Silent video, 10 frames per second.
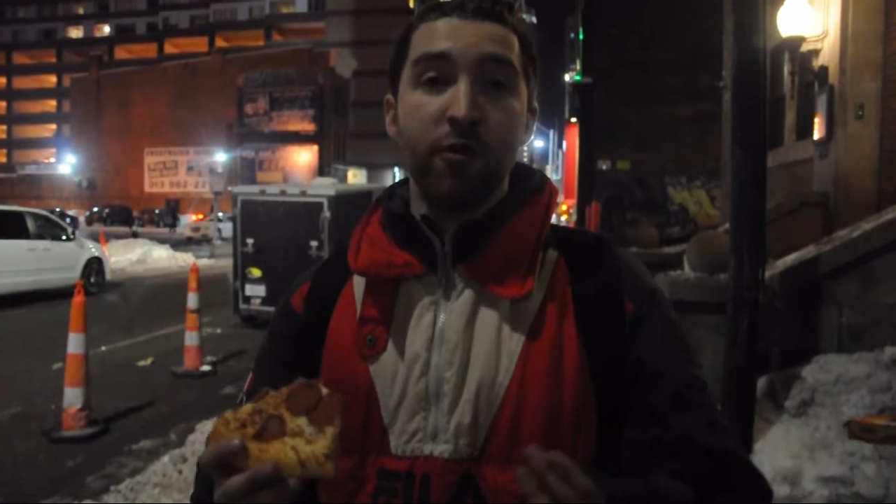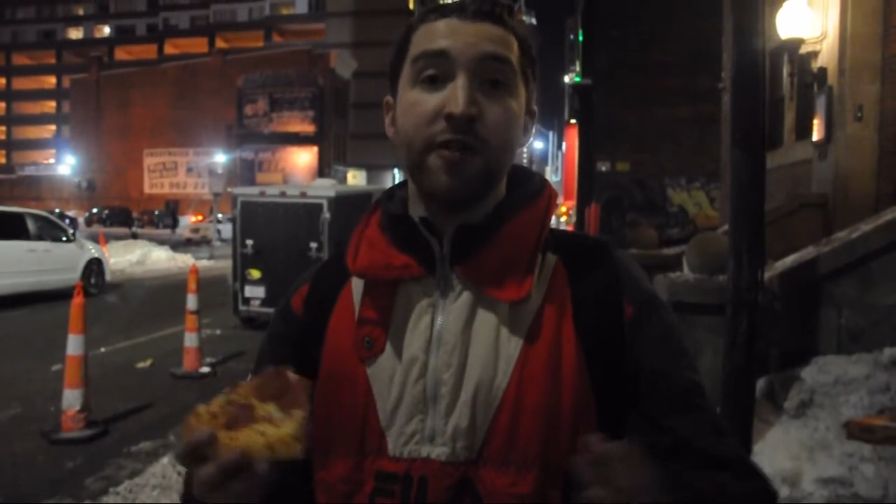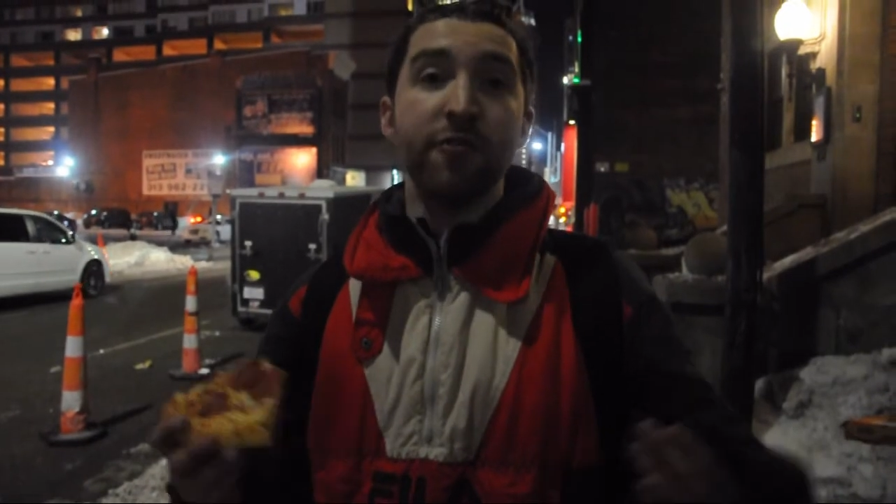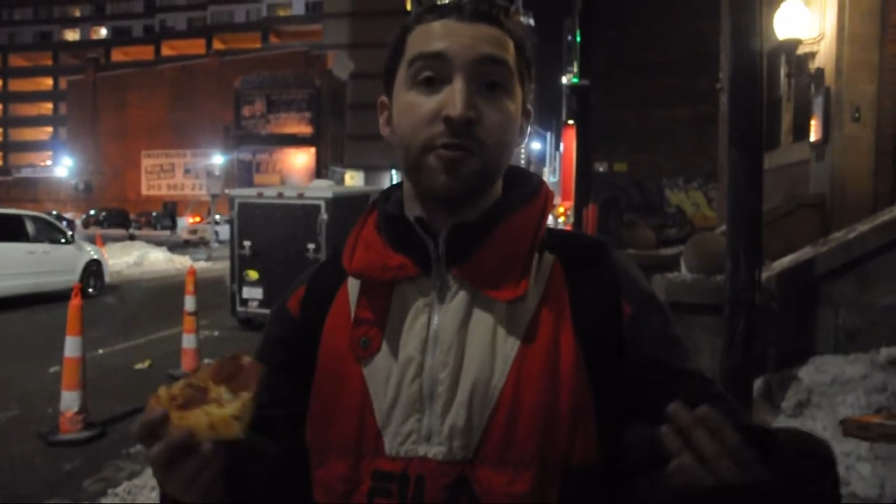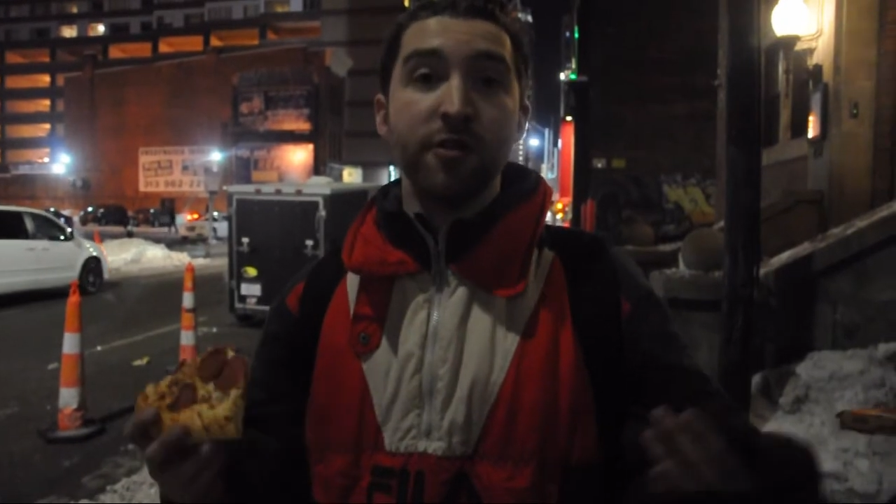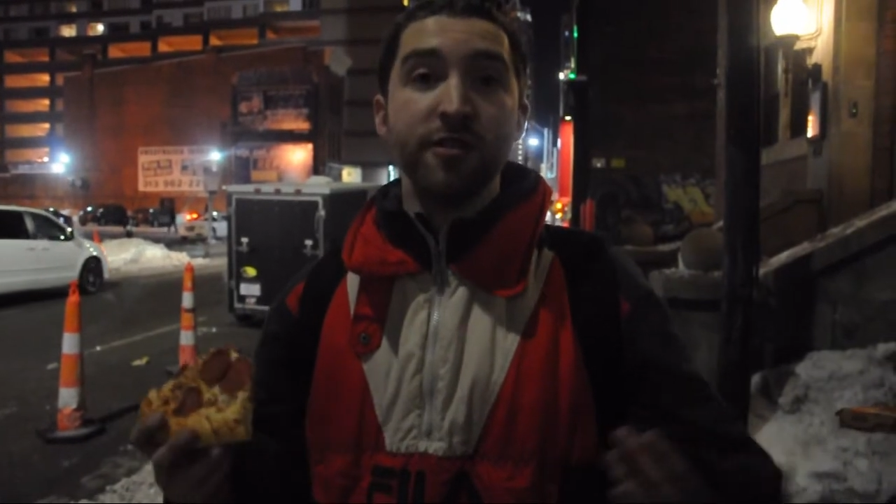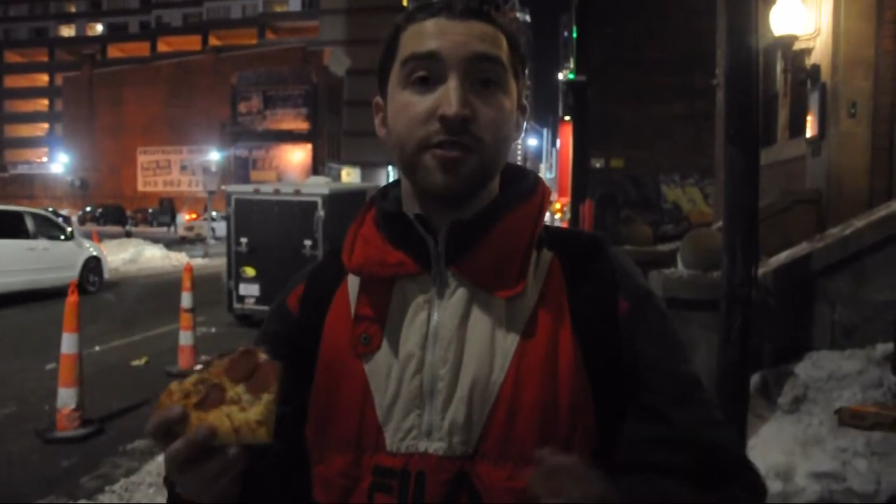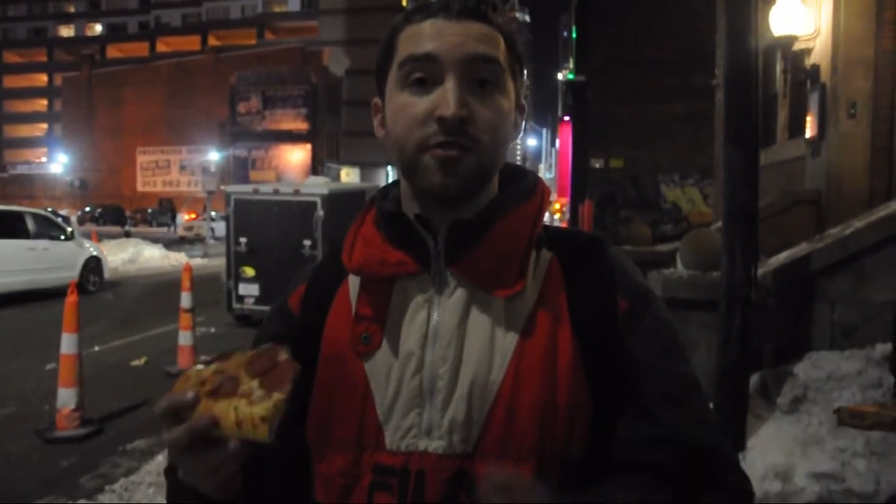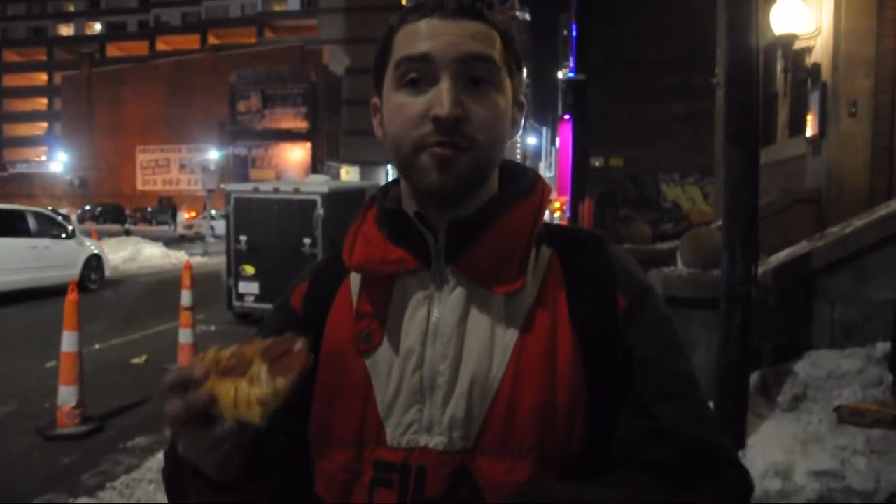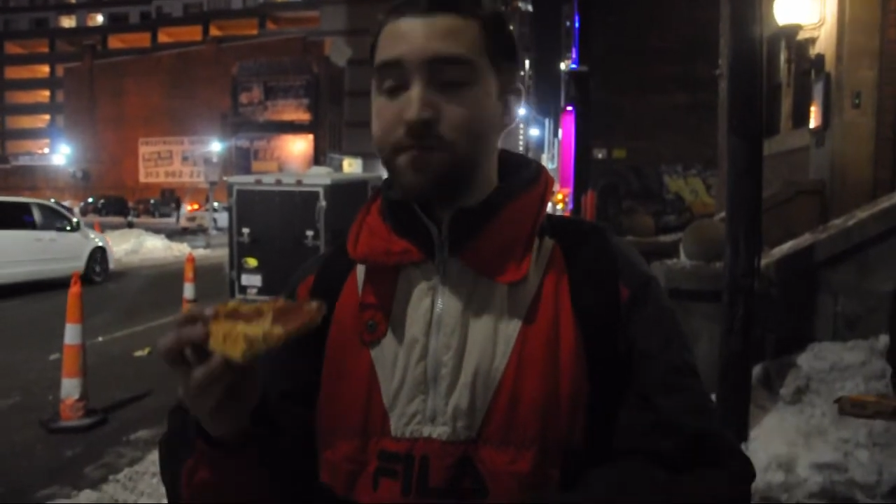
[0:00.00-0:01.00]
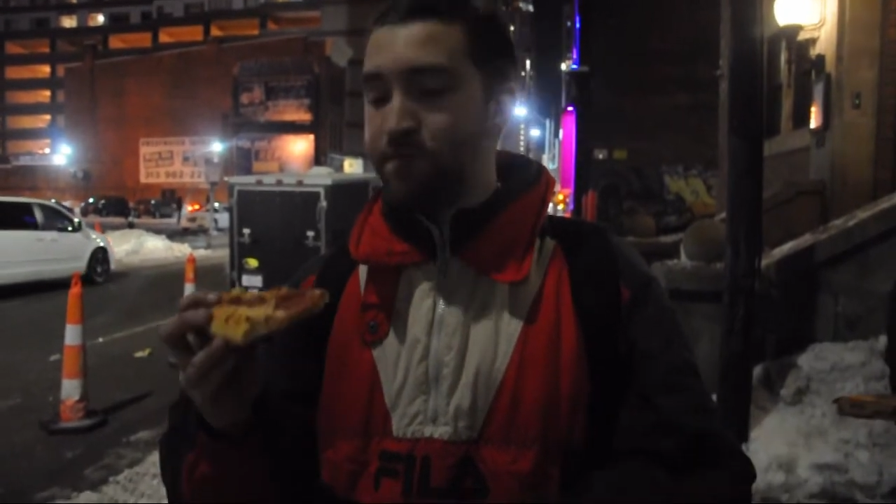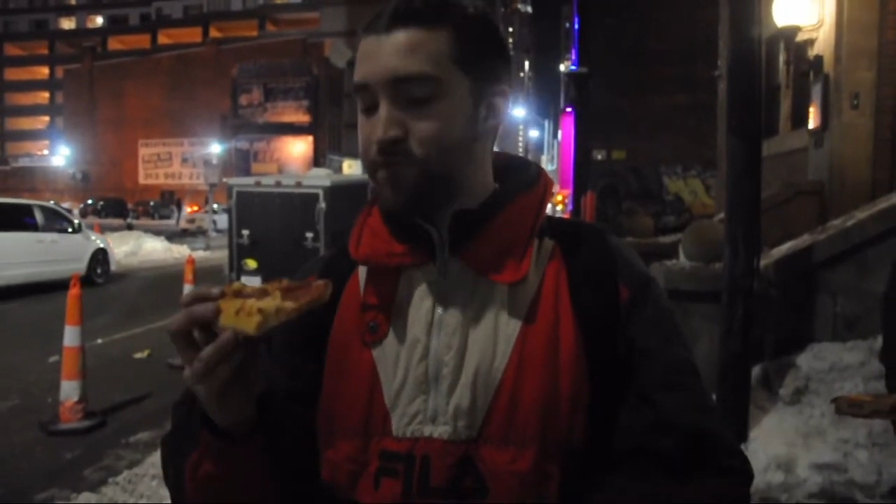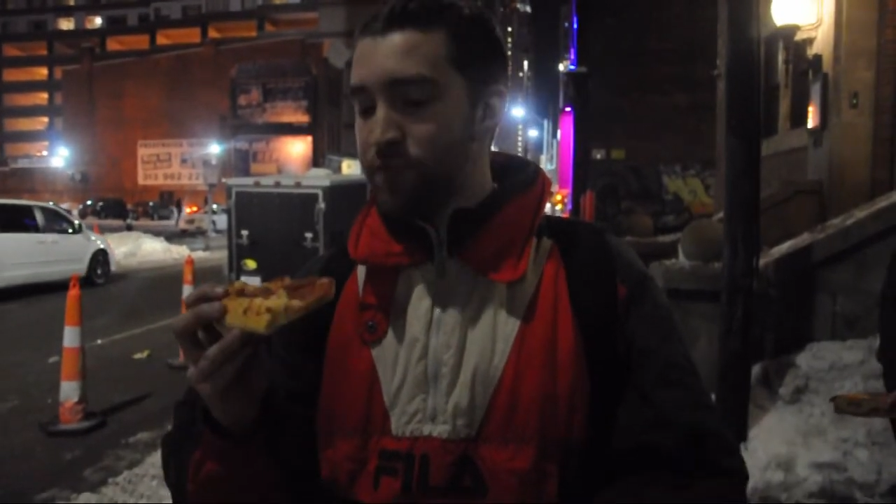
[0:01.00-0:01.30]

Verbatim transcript: whatever he wants. You know what I mean?